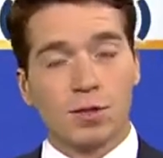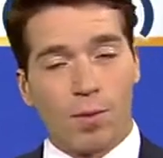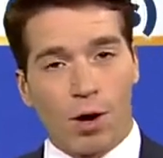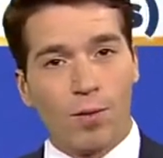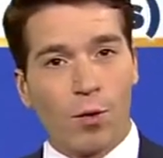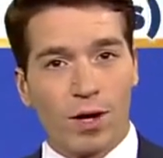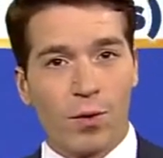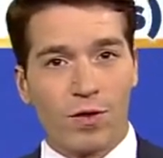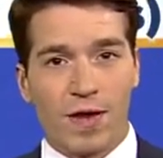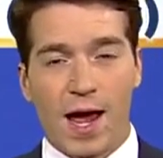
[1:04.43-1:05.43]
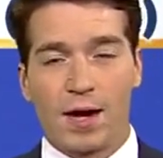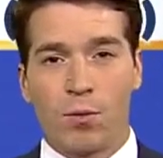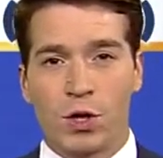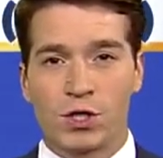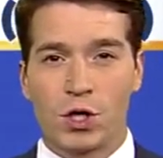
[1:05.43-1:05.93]
Tomorrow morning with the added
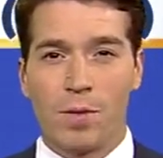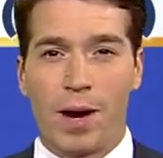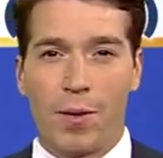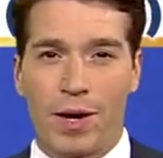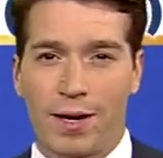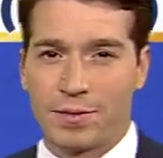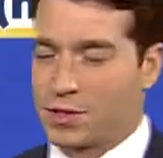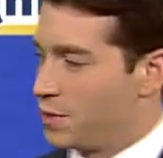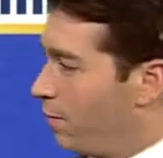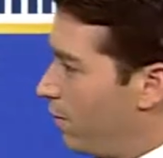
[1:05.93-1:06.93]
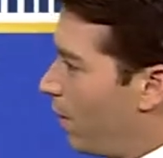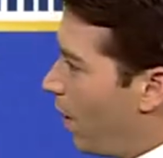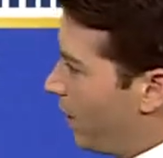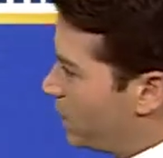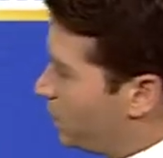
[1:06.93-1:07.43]
moisture, you might wake up to some fog,